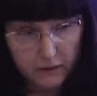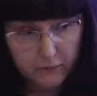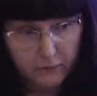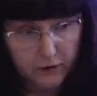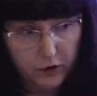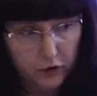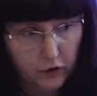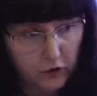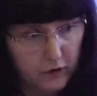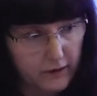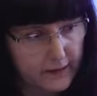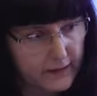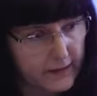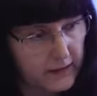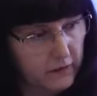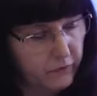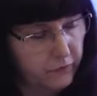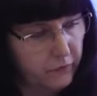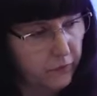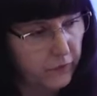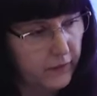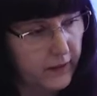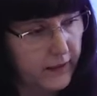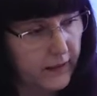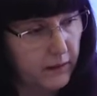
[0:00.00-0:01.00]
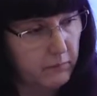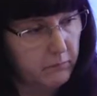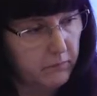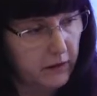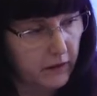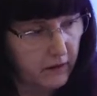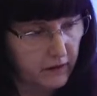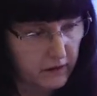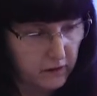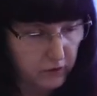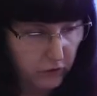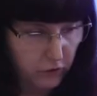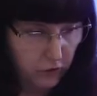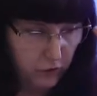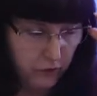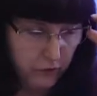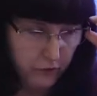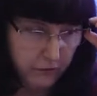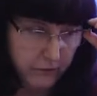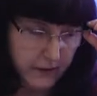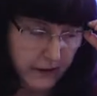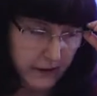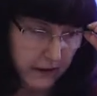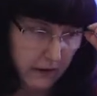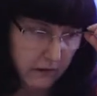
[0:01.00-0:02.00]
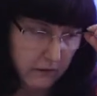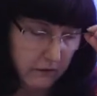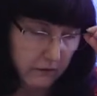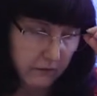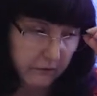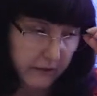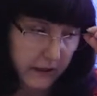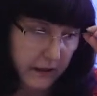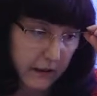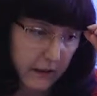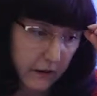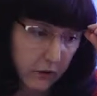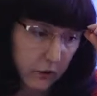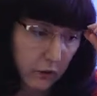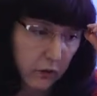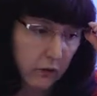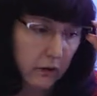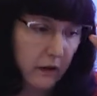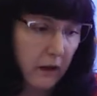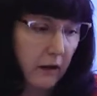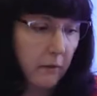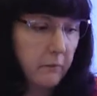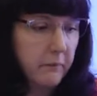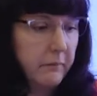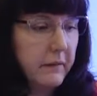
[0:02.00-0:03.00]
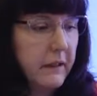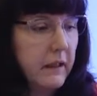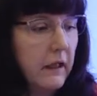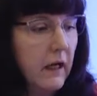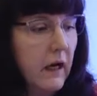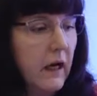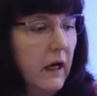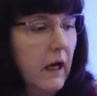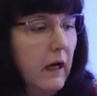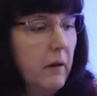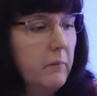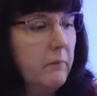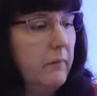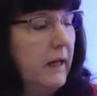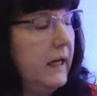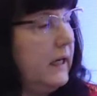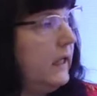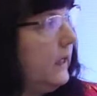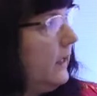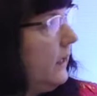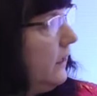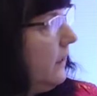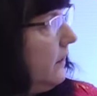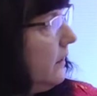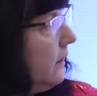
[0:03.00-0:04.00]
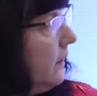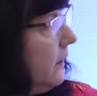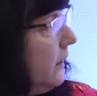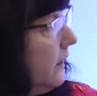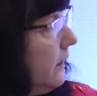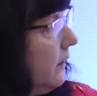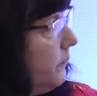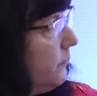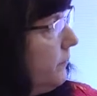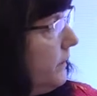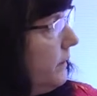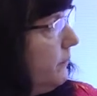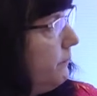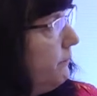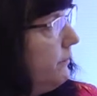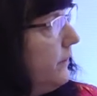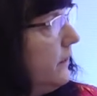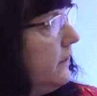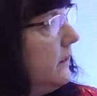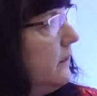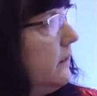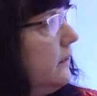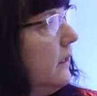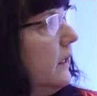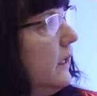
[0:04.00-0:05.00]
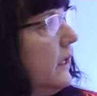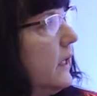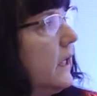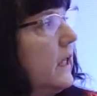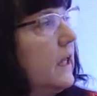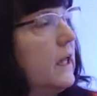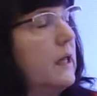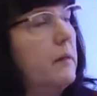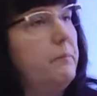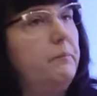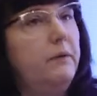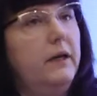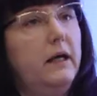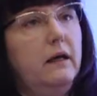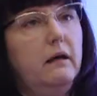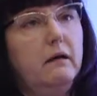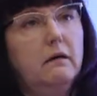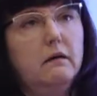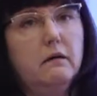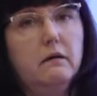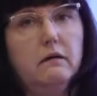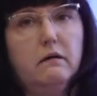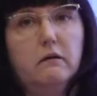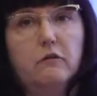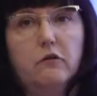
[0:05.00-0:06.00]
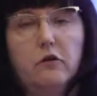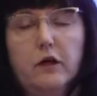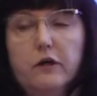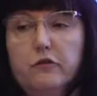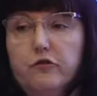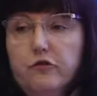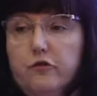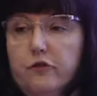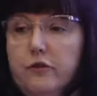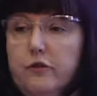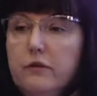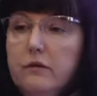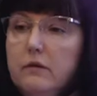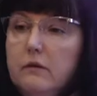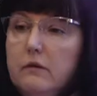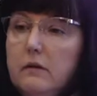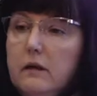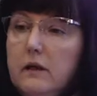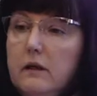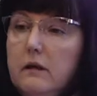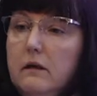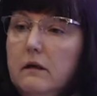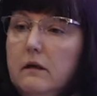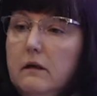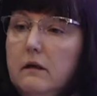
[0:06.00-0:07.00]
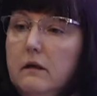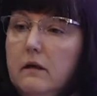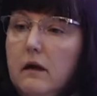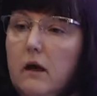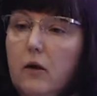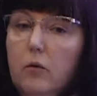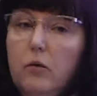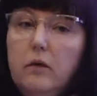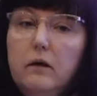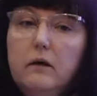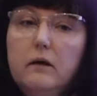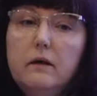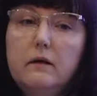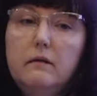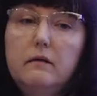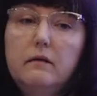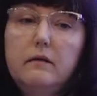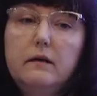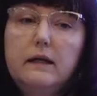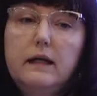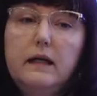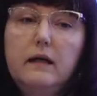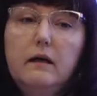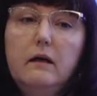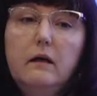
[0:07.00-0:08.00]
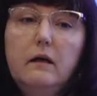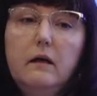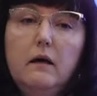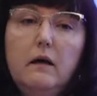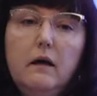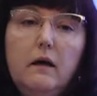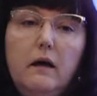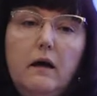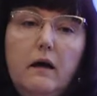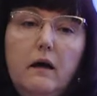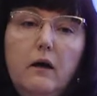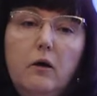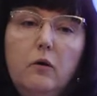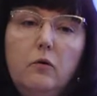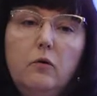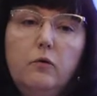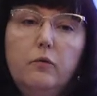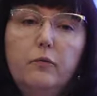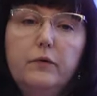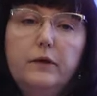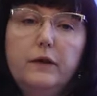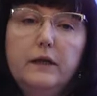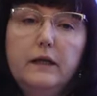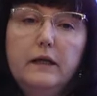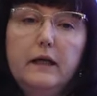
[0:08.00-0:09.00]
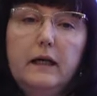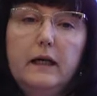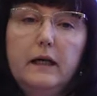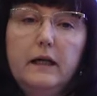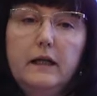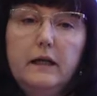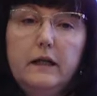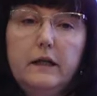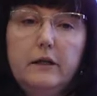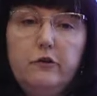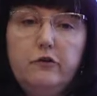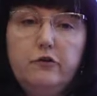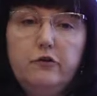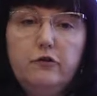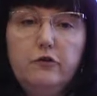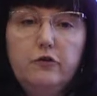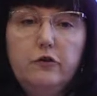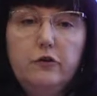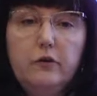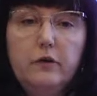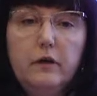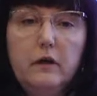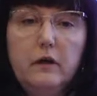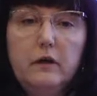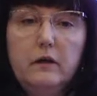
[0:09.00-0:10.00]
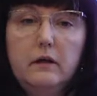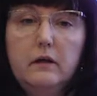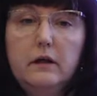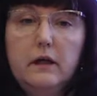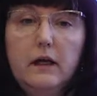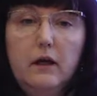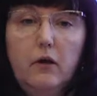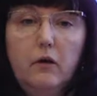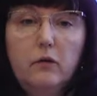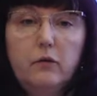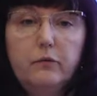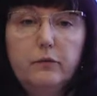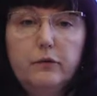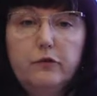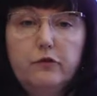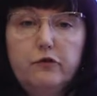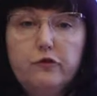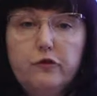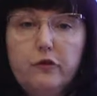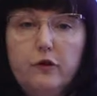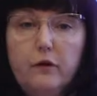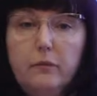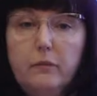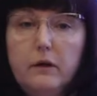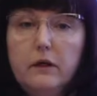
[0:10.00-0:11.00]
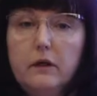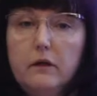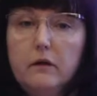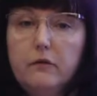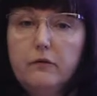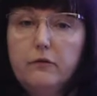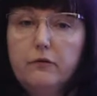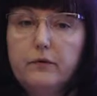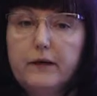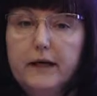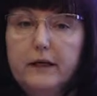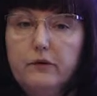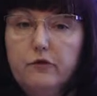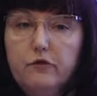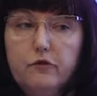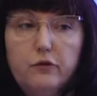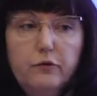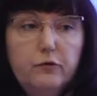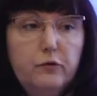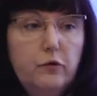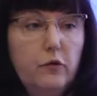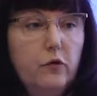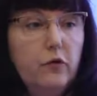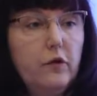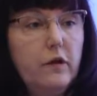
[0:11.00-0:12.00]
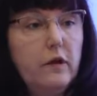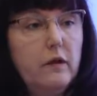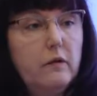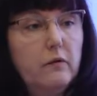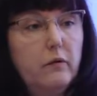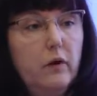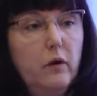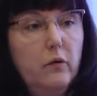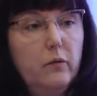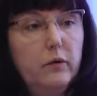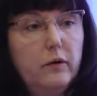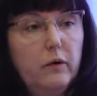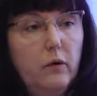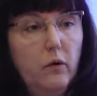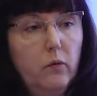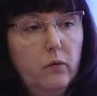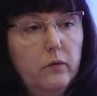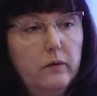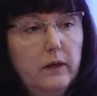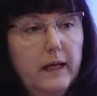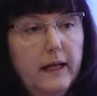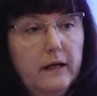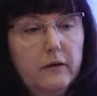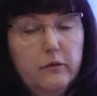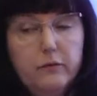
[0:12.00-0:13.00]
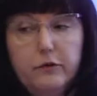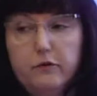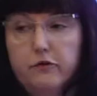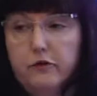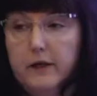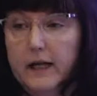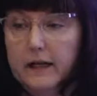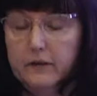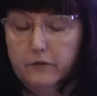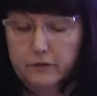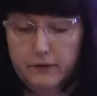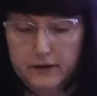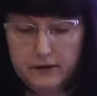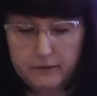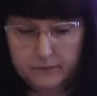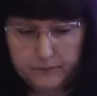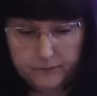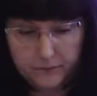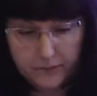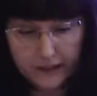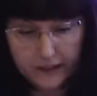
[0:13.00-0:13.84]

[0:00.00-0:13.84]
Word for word: because for them it's also very convenient to come. Many uh, people speak Russian in uh, our country, along with uh, English and along with German and French, of course, our own language, Latvian.